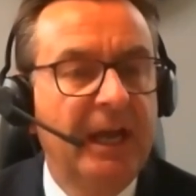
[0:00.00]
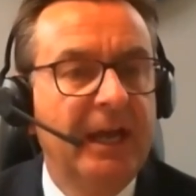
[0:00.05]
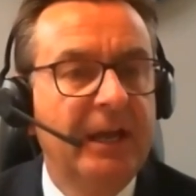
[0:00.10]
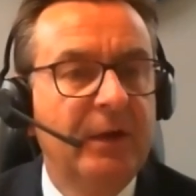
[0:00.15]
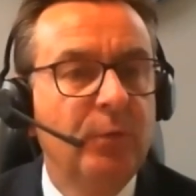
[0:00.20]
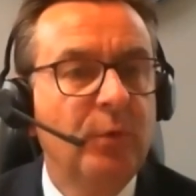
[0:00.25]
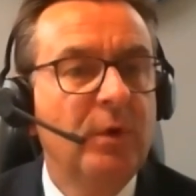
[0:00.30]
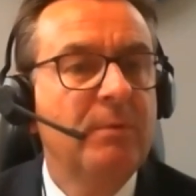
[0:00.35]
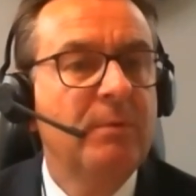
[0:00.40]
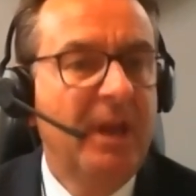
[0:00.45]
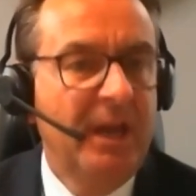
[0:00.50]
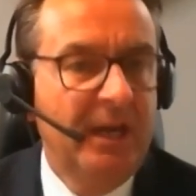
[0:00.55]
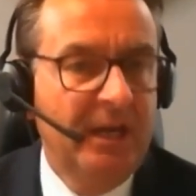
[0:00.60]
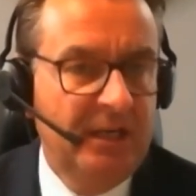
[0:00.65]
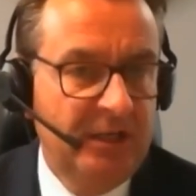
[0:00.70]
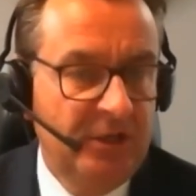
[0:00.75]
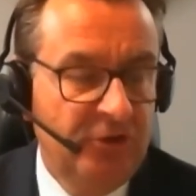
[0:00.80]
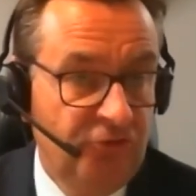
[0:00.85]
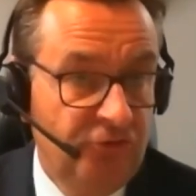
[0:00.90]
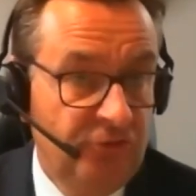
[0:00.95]
and we make
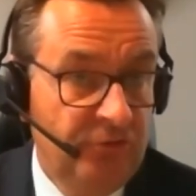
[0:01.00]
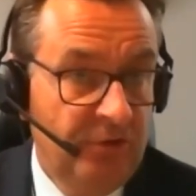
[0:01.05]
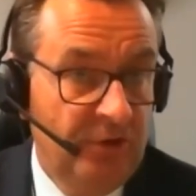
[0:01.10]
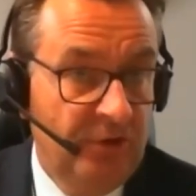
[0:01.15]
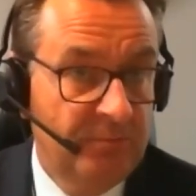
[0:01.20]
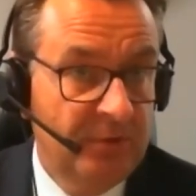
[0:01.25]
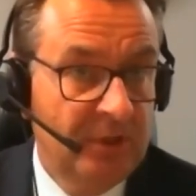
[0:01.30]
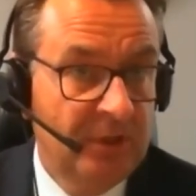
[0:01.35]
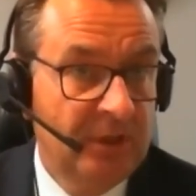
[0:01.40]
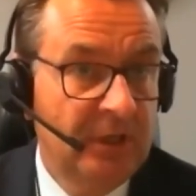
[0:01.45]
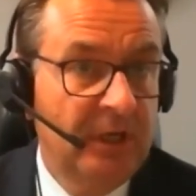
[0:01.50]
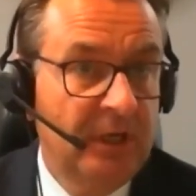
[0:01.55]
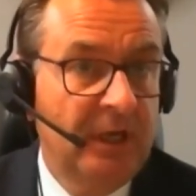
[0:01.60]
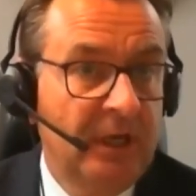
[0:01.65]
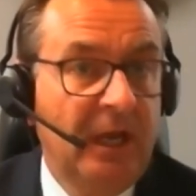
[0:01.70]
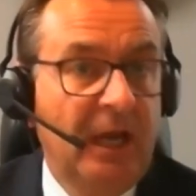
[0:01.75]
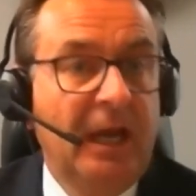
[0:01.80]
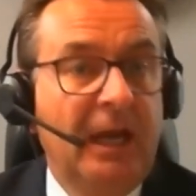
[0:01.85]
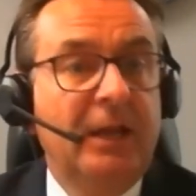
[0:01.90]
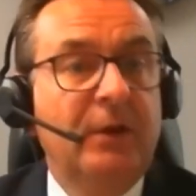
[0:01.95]
it insurable.
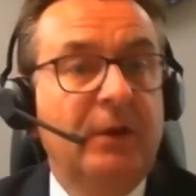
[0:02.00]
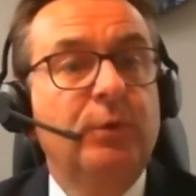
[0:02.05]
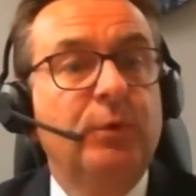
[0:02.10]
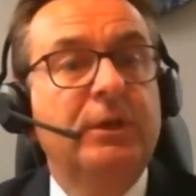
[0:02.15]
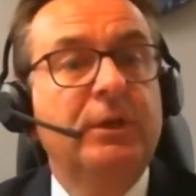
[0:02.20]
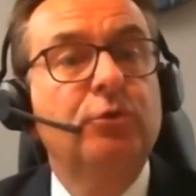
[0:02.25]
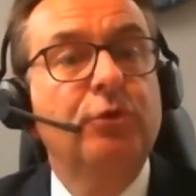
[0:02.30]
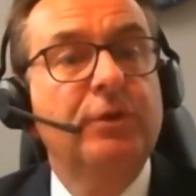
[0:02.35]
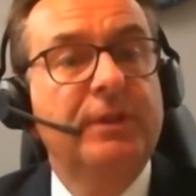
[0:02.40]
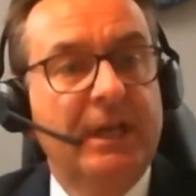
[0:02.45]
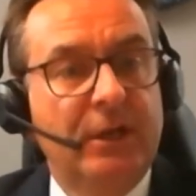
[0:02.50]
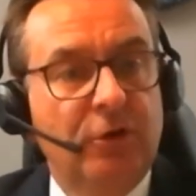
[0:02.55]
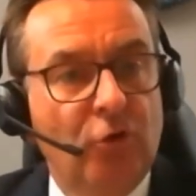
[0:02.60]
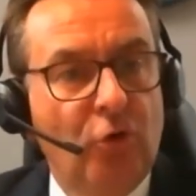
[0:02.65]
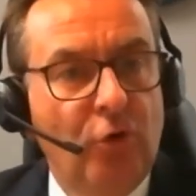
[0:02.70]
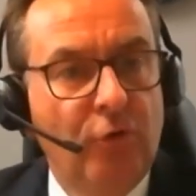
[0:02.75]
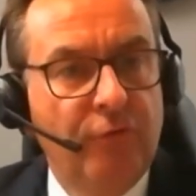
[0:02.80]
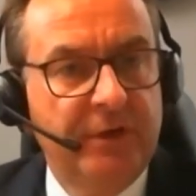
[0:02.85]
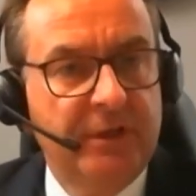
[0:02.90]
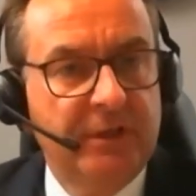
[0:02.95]
And we do that
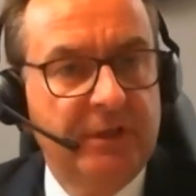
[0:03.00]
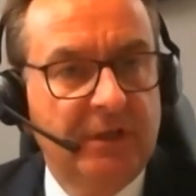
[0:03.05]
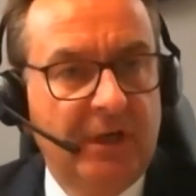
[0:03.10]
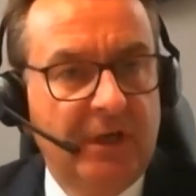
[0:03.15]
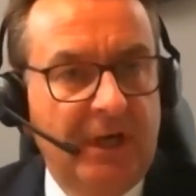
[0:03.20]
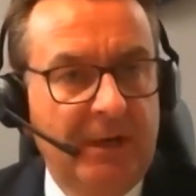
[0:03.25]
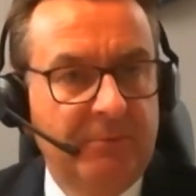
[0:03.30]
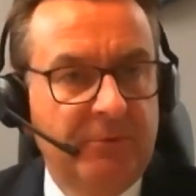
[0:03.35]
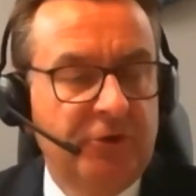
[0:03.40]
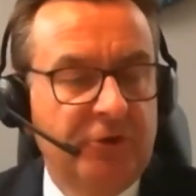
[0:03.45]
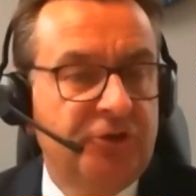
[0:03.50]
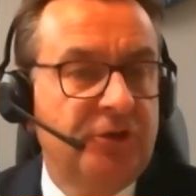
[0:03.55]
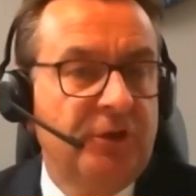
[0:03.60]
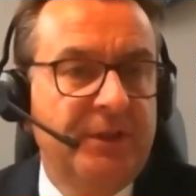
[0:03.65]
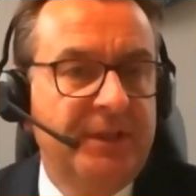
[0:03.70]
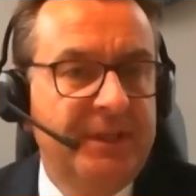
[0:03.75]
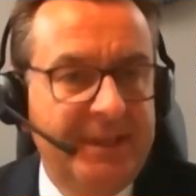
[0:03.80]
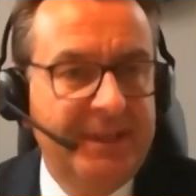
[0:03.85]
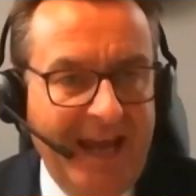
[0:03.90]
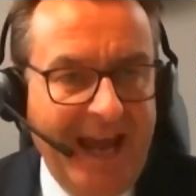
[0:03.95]
over time.
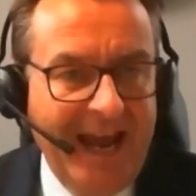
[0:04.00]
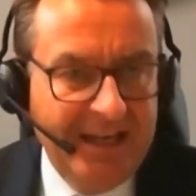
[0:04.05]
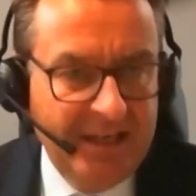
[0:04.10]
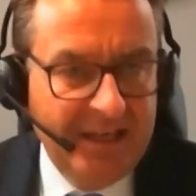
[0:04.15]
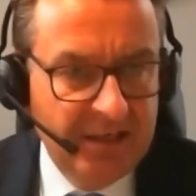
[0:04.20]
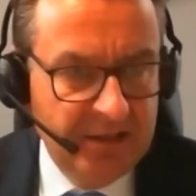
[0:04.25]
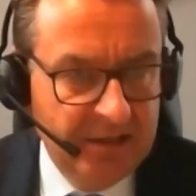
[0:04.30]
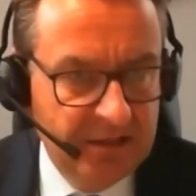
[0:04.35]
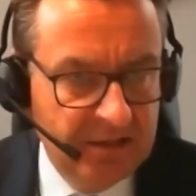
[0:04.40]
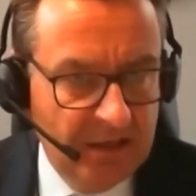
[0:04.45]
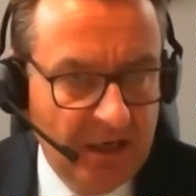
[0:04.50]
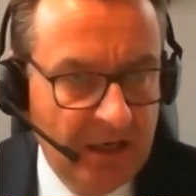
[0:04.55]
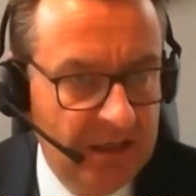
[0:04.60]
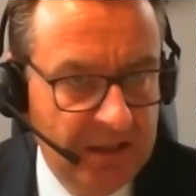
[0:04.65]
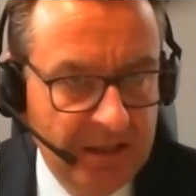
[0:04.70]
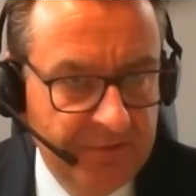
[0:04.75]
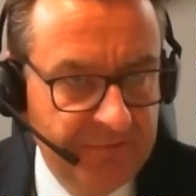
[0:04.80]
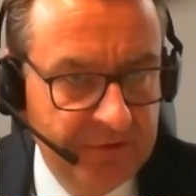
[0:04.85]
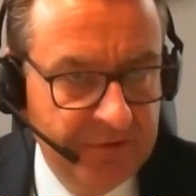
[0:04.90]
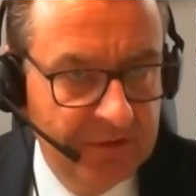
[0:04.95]
So that is,
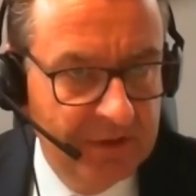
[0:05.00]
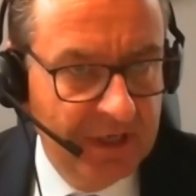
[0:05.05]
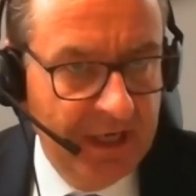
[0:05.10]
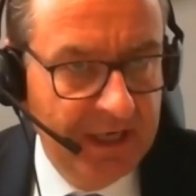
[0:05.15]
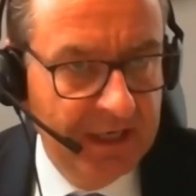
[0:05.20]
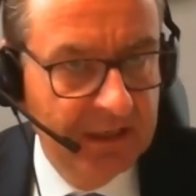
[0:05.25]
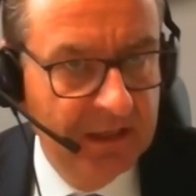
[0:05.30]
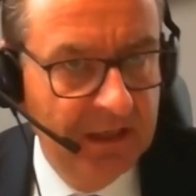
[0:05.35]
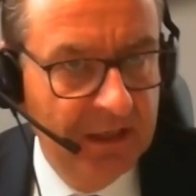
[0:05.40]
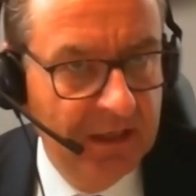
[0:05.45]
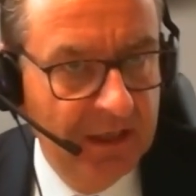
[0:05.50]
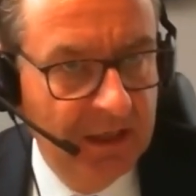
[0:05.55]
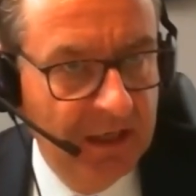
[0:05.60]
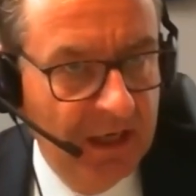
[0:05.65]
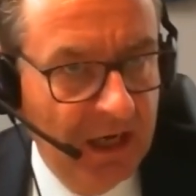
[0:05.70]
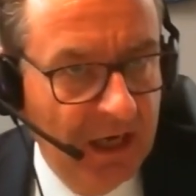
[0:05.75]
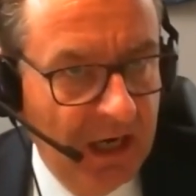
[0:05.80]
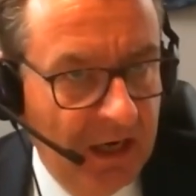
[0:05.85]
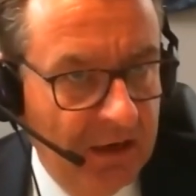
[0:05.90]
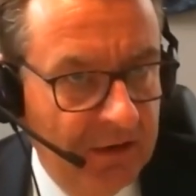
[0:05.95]
if you like,
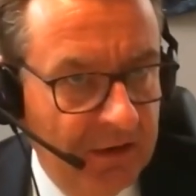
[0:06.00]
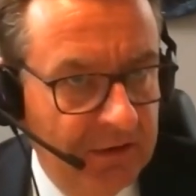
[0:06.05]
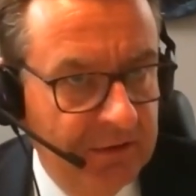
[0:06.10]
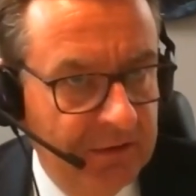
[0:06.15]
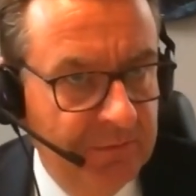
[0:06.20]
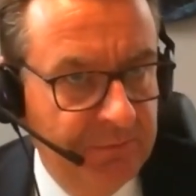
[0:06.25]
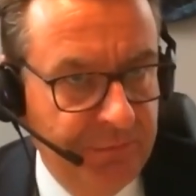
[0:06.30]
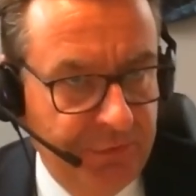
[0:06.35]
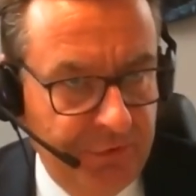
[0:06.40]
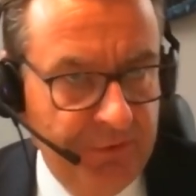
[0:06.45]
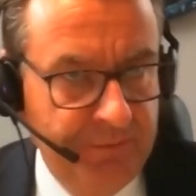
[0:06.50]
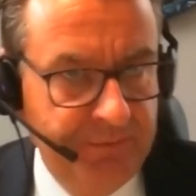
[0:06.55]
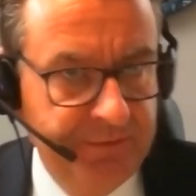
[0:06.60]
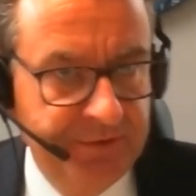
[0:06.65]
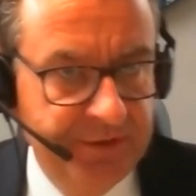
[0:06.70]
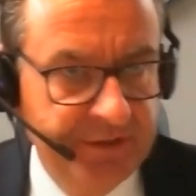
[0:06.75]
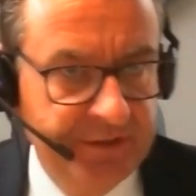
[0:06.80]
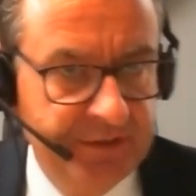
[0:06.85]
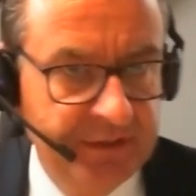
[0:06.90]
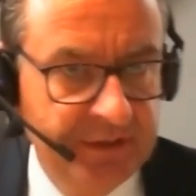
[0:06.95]
our
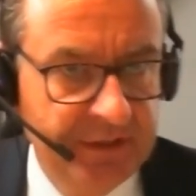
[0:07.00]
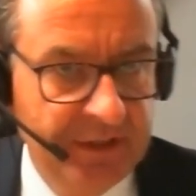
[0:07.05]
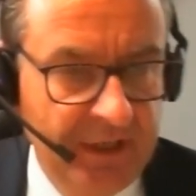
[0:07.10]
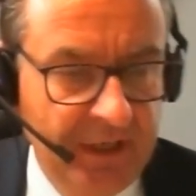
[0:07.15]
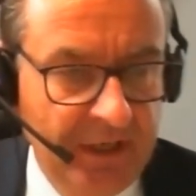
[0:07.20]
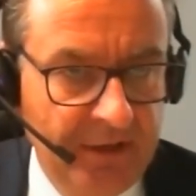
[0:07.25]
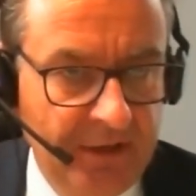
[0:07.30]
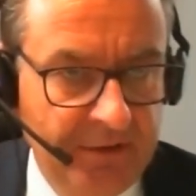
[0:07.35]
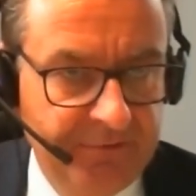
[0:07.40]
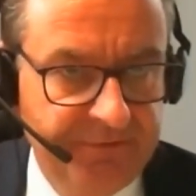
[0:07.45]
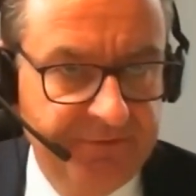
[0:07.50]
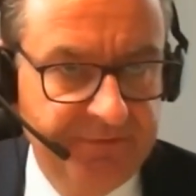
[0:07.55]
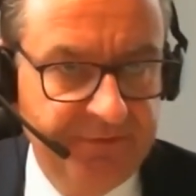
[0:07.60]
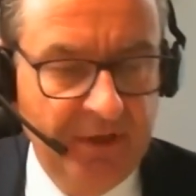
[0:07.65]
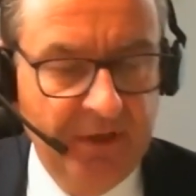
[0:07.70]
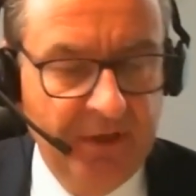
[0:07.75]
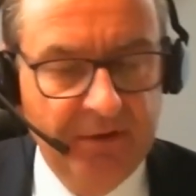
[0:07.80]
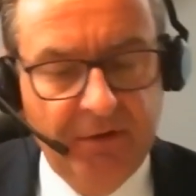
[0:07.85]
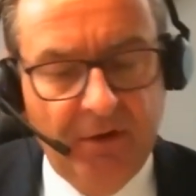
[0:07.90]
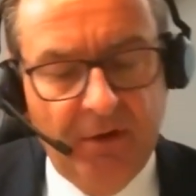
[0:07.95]
purpose
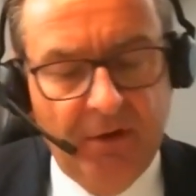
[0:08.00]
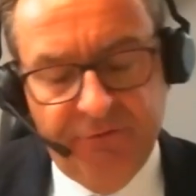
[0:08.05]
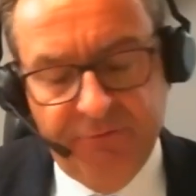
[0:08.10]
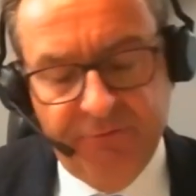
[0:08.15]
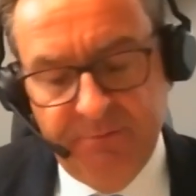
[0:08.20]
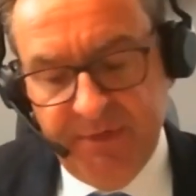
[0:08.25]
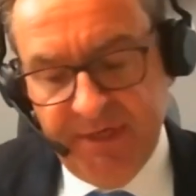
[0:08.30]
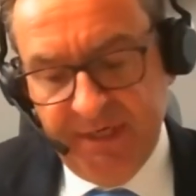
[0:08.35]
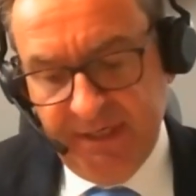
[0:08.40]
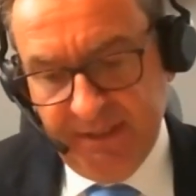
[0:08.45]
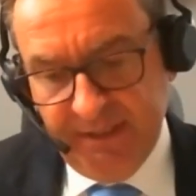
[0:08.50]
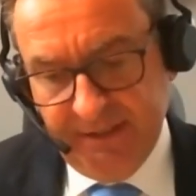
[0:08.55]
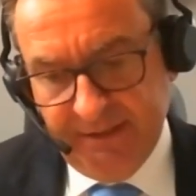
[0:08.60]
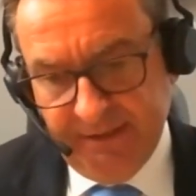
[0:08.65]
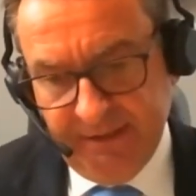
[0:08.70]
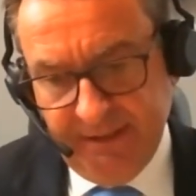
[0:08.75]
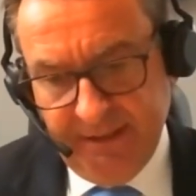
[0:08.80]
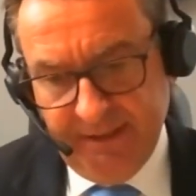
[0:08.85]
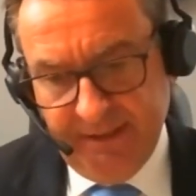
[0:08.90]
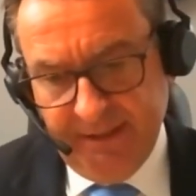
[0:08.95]
of being
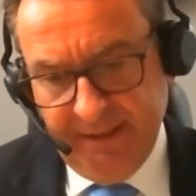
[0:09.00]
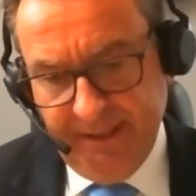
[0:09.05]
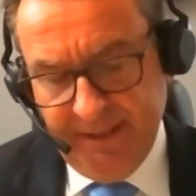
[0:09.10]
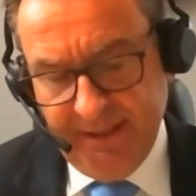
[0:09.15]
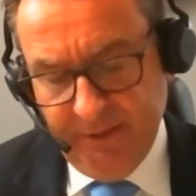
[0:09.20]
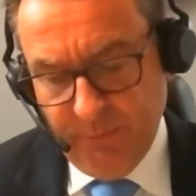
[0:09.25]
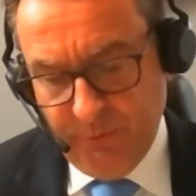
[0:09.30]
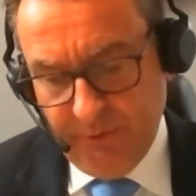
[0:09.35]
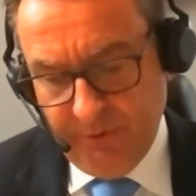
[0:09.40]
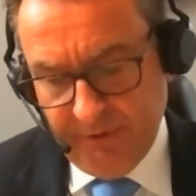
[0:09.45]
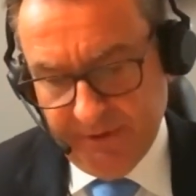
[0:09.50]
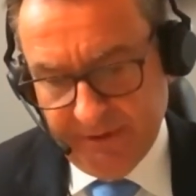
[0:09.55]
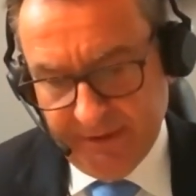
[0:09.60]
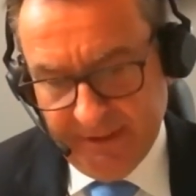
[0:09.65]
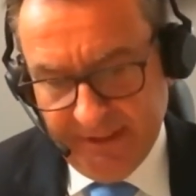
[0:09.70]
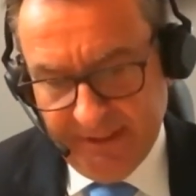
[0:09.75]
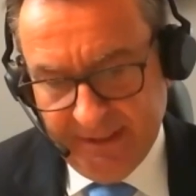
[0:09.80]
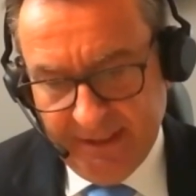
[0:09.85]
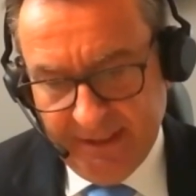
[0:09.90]
in the world.